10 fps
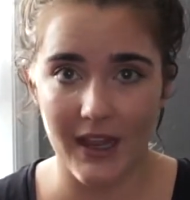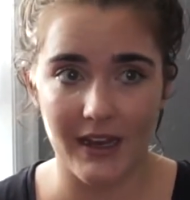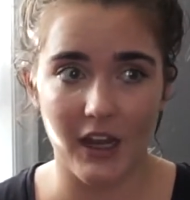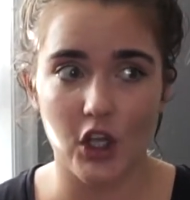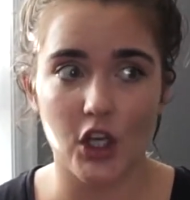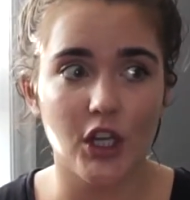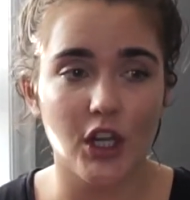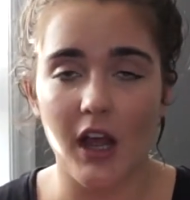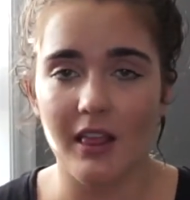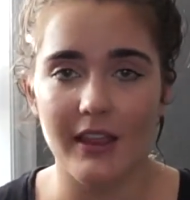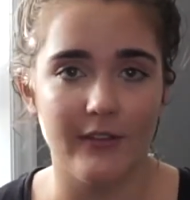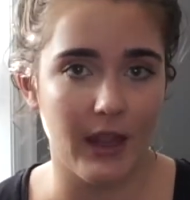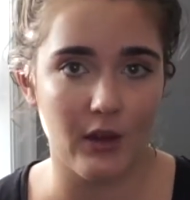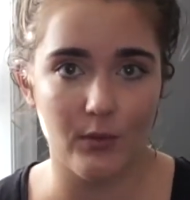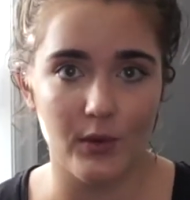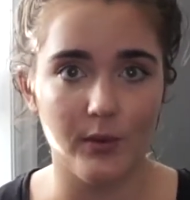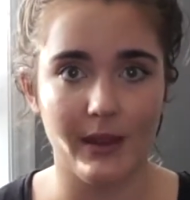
and I could not leave my room.